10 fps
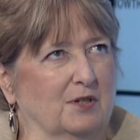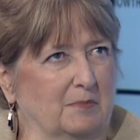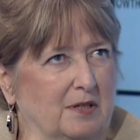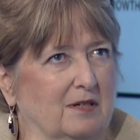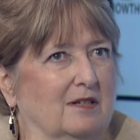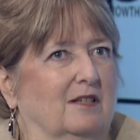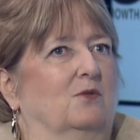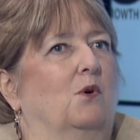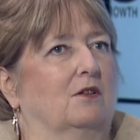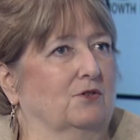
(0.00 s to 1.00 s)
in business, as
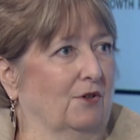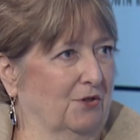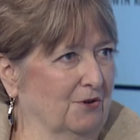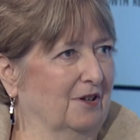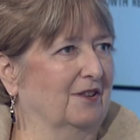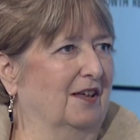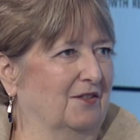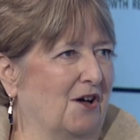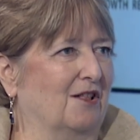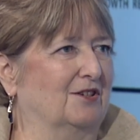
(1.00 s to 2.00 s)
well as our 30th
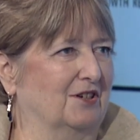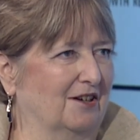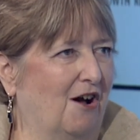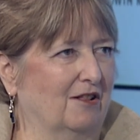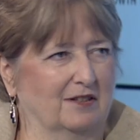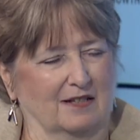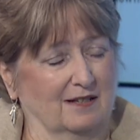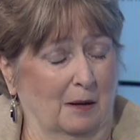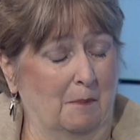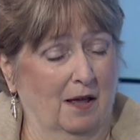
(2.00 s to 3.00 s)
anthology, all in the
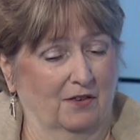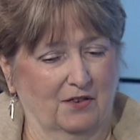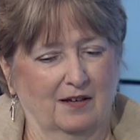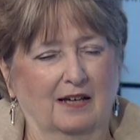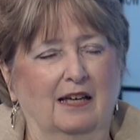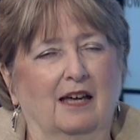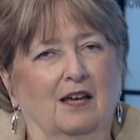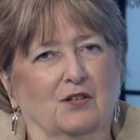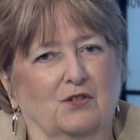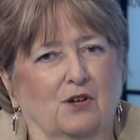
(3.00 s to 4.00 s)
same month.
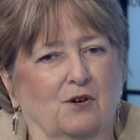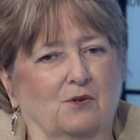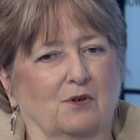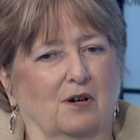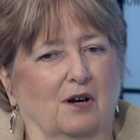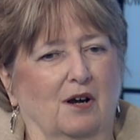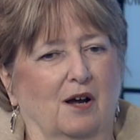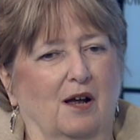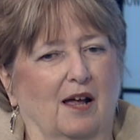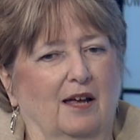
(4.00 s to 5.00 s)
So,
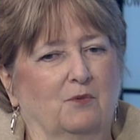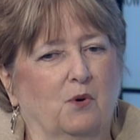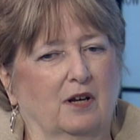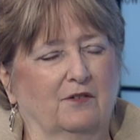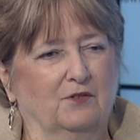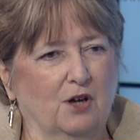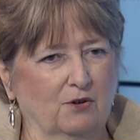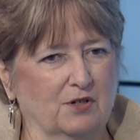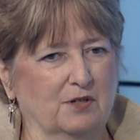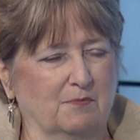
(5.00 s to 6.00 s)
and what I've
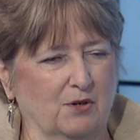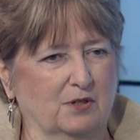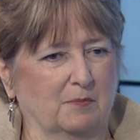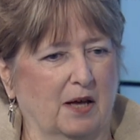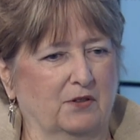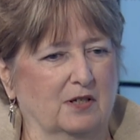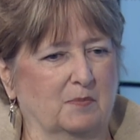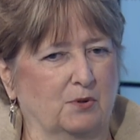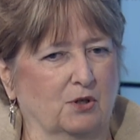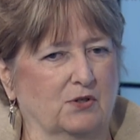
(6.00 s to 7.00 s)
noticed most about these
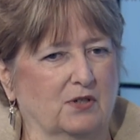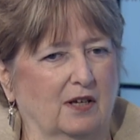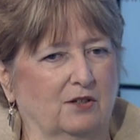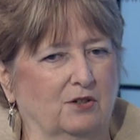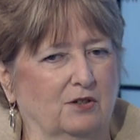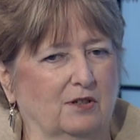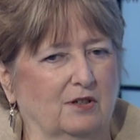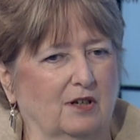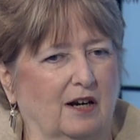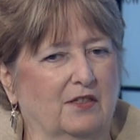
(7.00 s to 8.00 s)
books, and
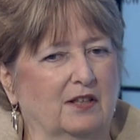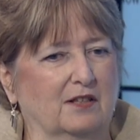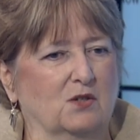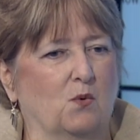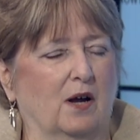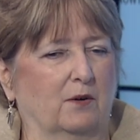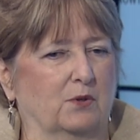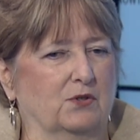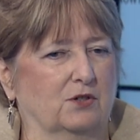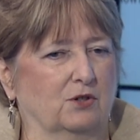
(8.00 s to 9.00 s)
I think that's why it was
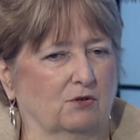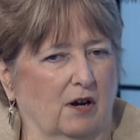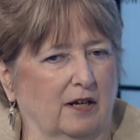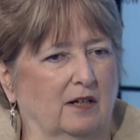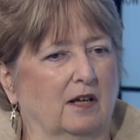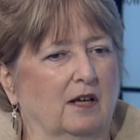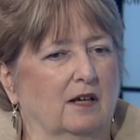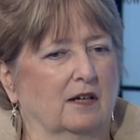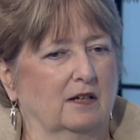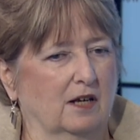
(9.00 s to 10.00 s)
such a great
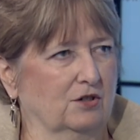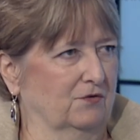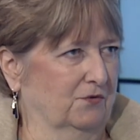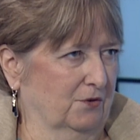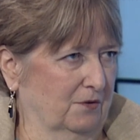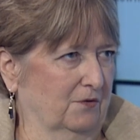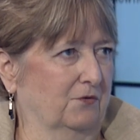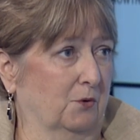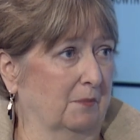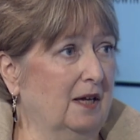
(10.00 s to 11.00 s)
connection
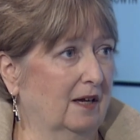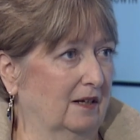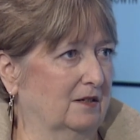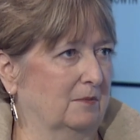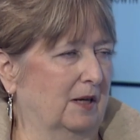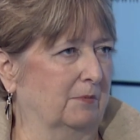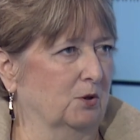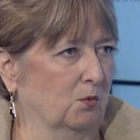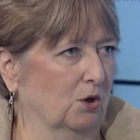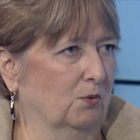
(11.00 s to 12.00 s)
for me to be able to
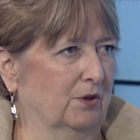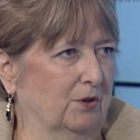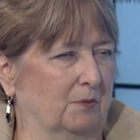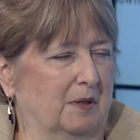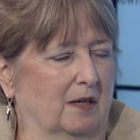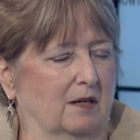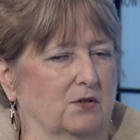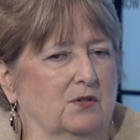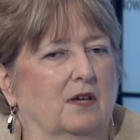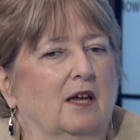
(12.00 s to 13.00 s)
work with you, because